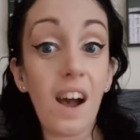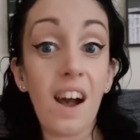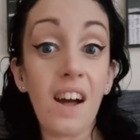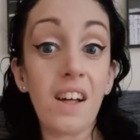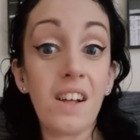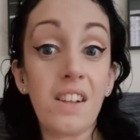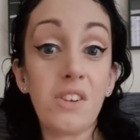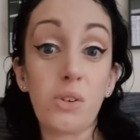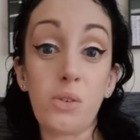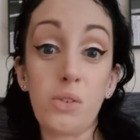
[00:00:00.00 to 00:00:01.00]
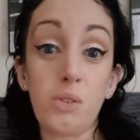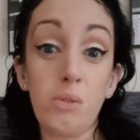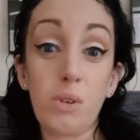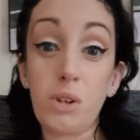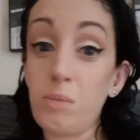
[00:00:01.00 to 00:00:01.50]
and also
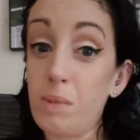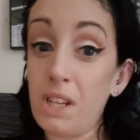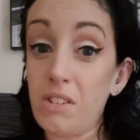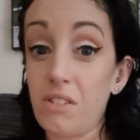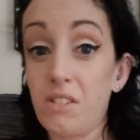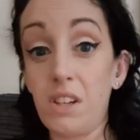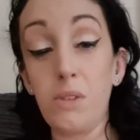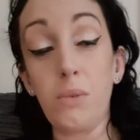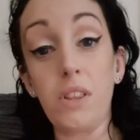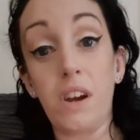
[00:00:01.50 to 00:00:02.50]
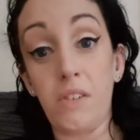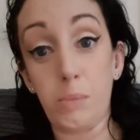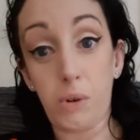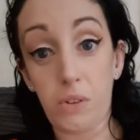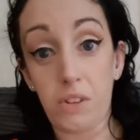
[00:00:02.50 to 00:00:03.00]
could be associated with Harry
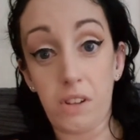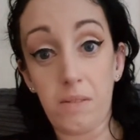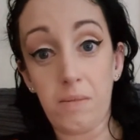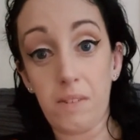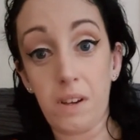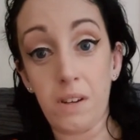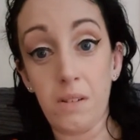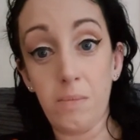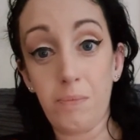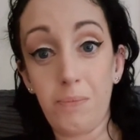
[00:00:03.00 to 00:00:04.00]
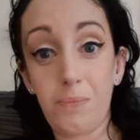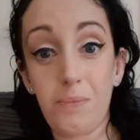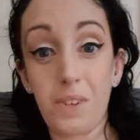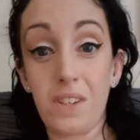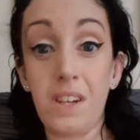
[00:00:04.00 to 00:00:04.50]
Potter.
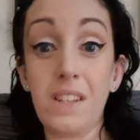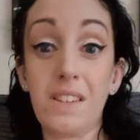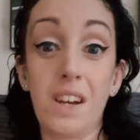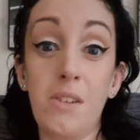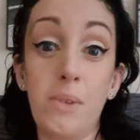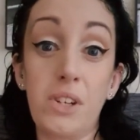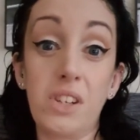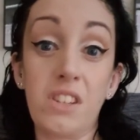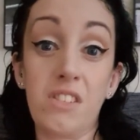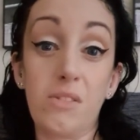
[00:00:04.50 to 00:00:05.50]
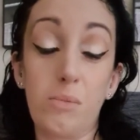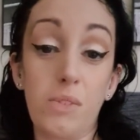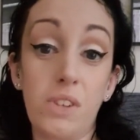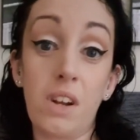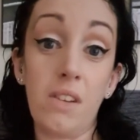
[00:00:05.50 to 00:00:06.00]
Yeah, It's a Kind of Magic is
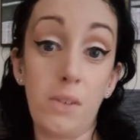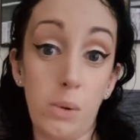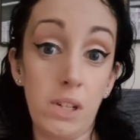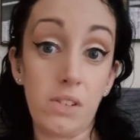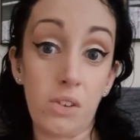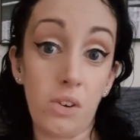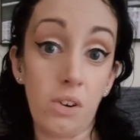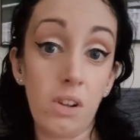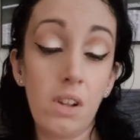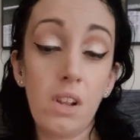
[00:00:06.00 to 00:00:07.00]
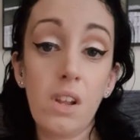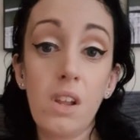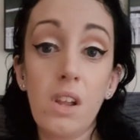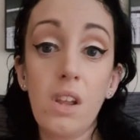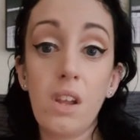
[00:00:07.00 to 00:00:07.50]
title of a Queen song
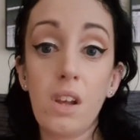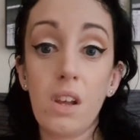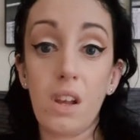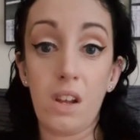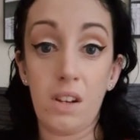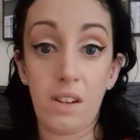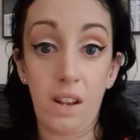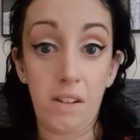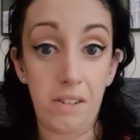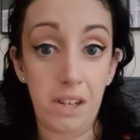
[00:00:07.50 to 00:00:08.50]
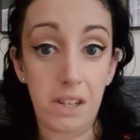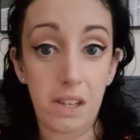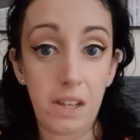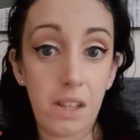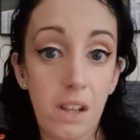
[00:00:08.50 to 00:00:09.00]
and a lyric.
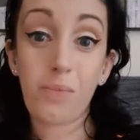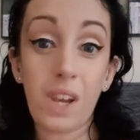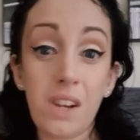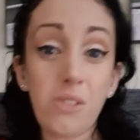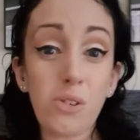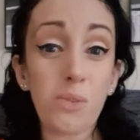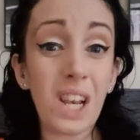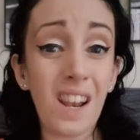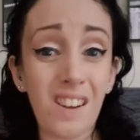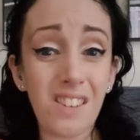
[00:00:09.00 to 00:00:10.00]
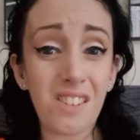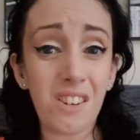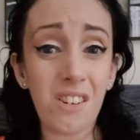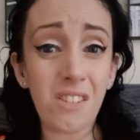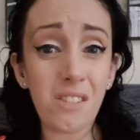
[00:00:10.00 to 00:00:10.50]
And I also really liked
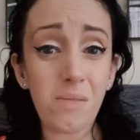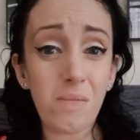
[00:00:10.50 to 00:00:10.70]
stars.